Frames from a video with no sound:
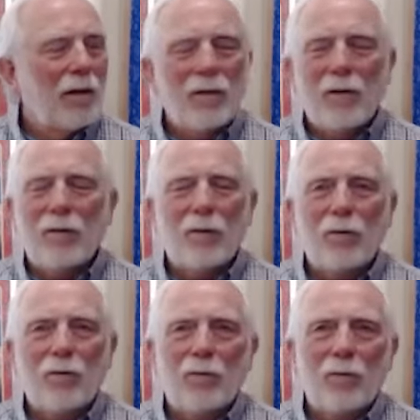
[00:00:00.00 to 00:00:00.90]
that
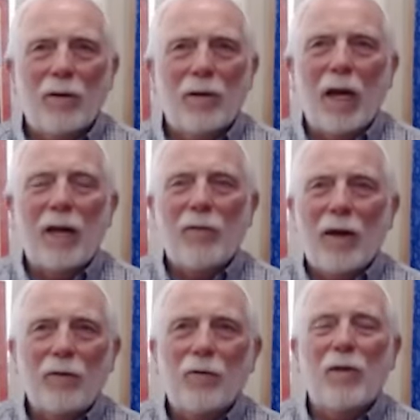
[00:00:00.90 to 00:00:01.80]
there's life
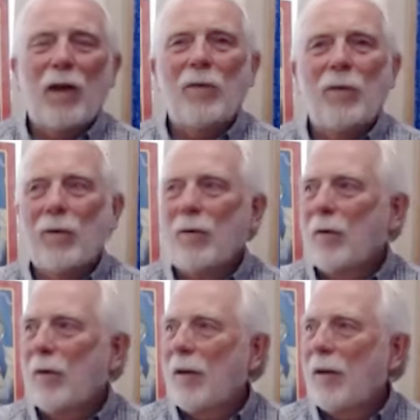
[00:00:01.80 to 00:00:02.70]
after death. There,
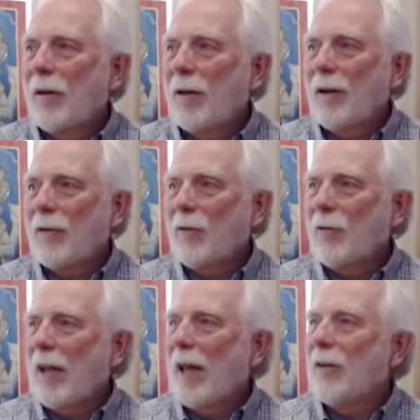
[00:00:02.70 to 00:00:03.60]
it
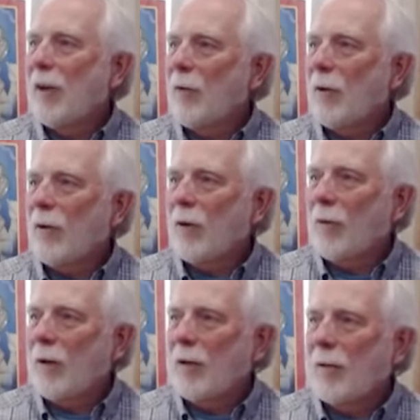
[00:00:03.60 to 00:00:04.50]
doesn't end everything,
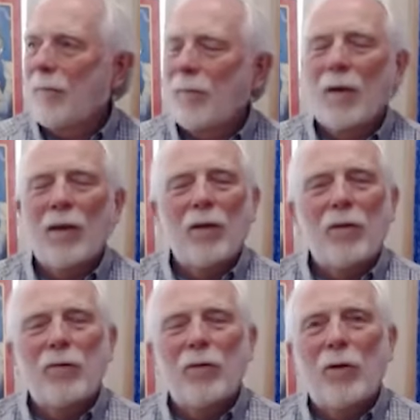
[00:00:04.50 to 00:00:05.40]
right?
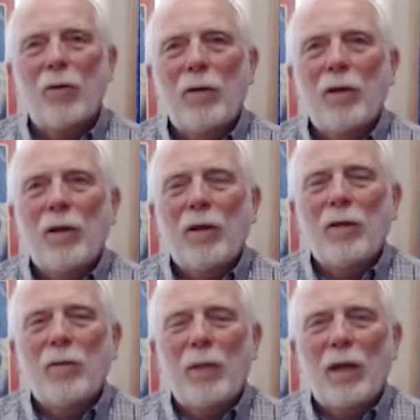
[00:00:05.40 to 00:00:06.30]
So
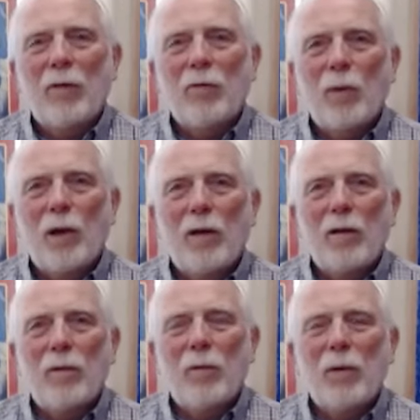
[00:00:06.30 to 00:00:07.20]
you may as
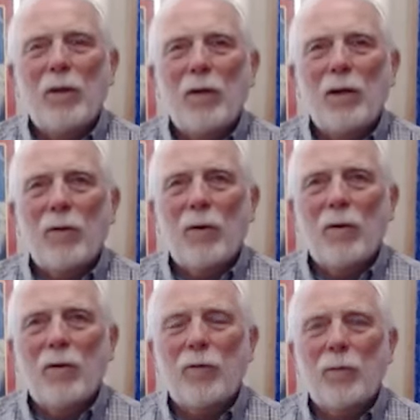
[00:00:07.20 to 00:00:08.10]
well, when you get the
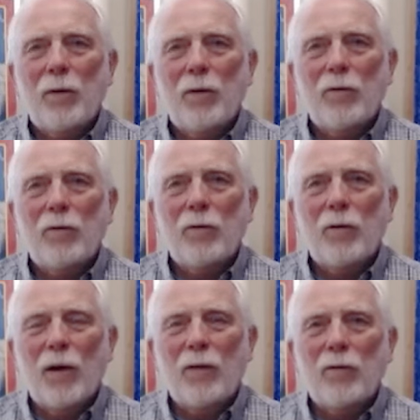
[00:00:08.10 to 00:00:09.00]
Holy Spirit's
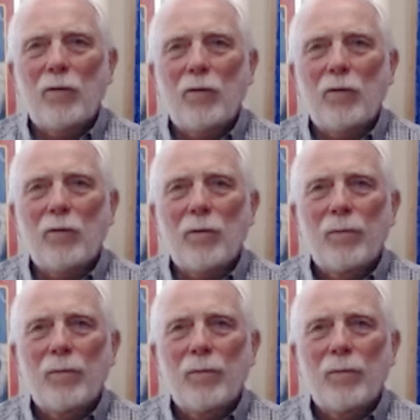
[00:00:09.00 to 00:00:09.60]
graces,